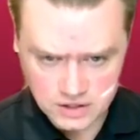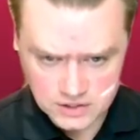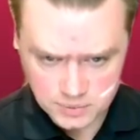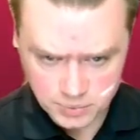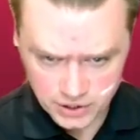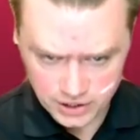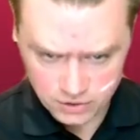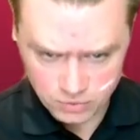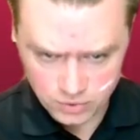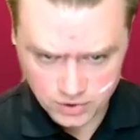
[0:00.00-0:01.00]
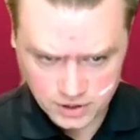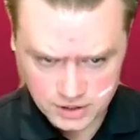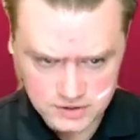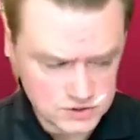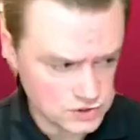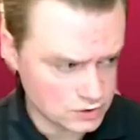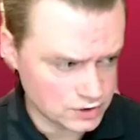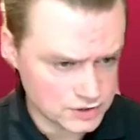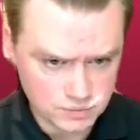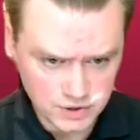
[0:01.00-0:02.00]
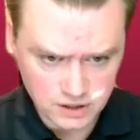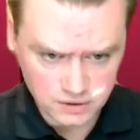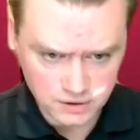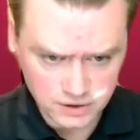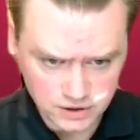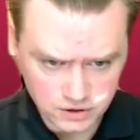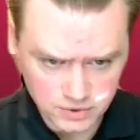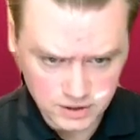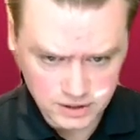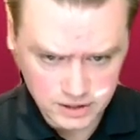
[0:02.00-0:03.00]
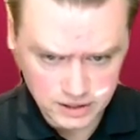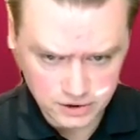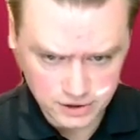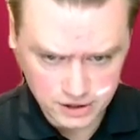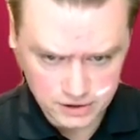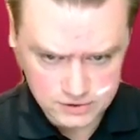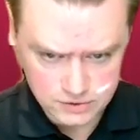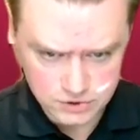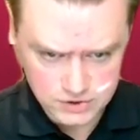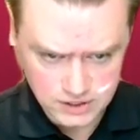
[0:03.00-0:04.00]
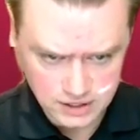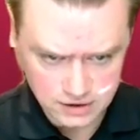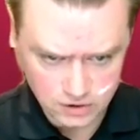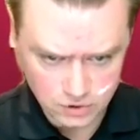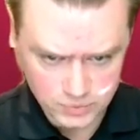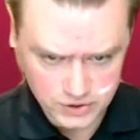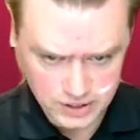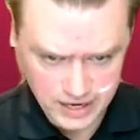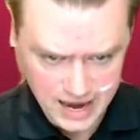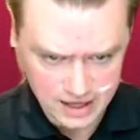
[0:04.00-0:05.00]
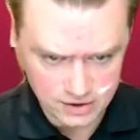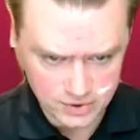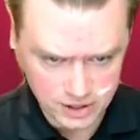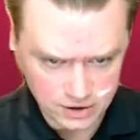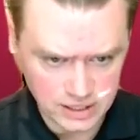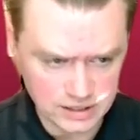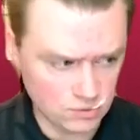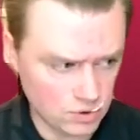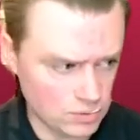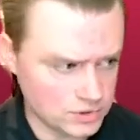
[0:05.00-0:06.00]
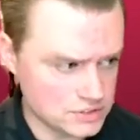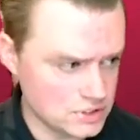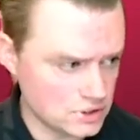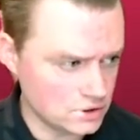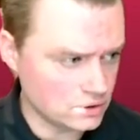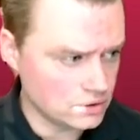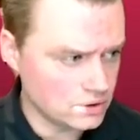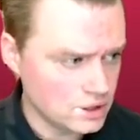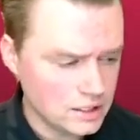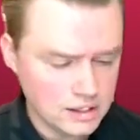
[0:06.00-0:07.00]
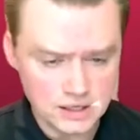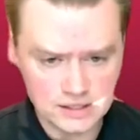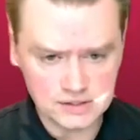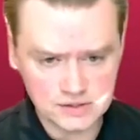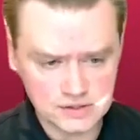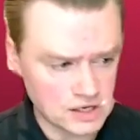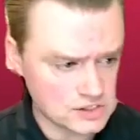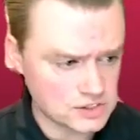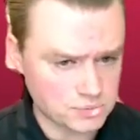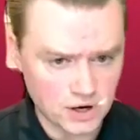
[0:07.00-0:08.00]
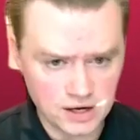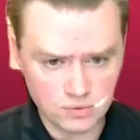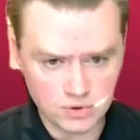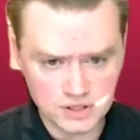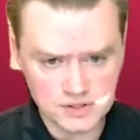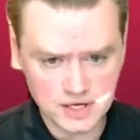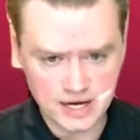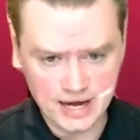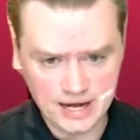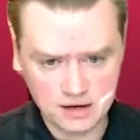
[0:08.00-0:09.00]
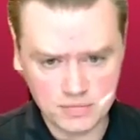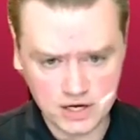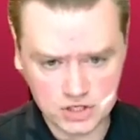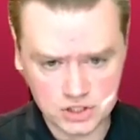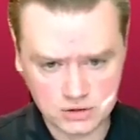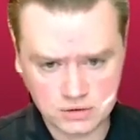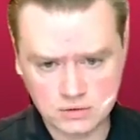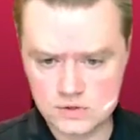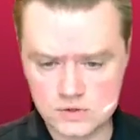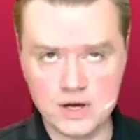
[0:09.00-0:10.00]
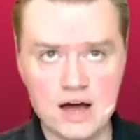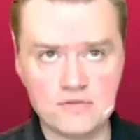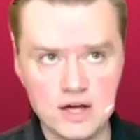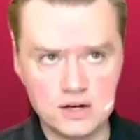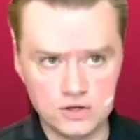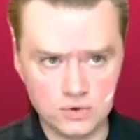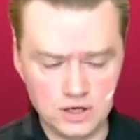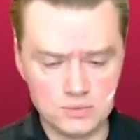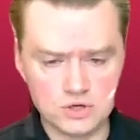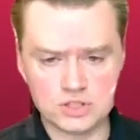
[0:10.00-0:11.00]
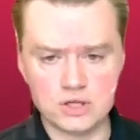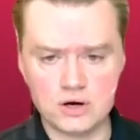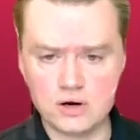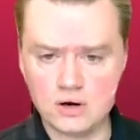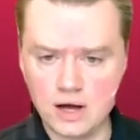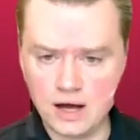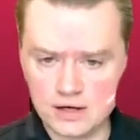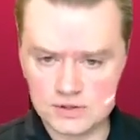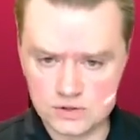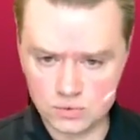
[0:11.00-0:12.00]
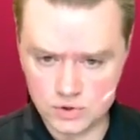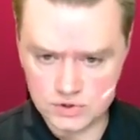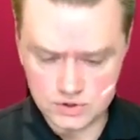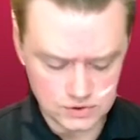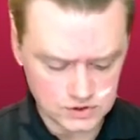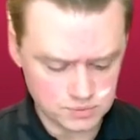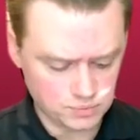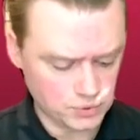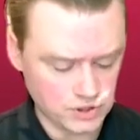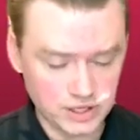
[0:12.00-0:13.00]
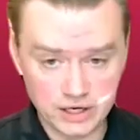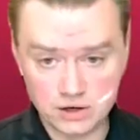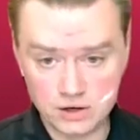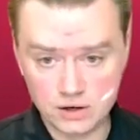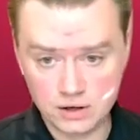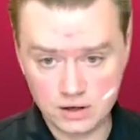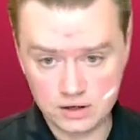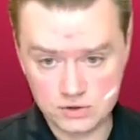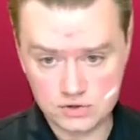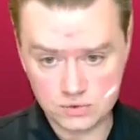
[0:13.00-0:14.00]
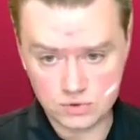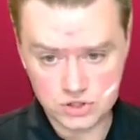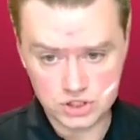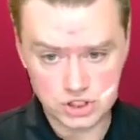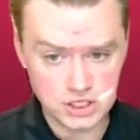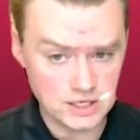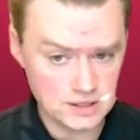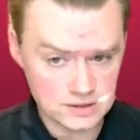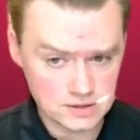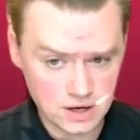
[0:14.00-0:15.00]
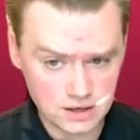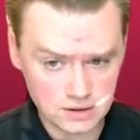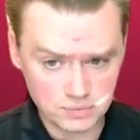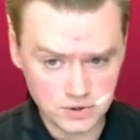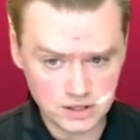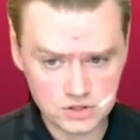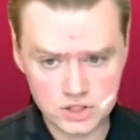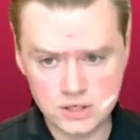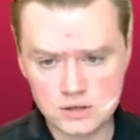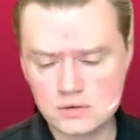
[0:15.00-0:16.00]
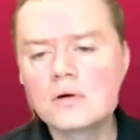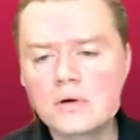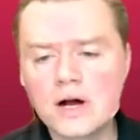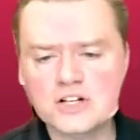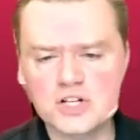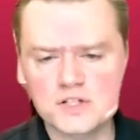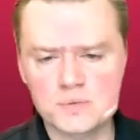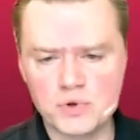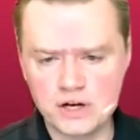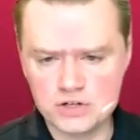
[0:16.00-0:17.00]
this player, what we're going to do, let's make it a little bit neater here. So we'll just kind of open, yeah, there we go. And then what we'll do is instead of sprite, we're going to say animation. So we have that new image there. So we'll do player underscore sheet.png. Actually, it's player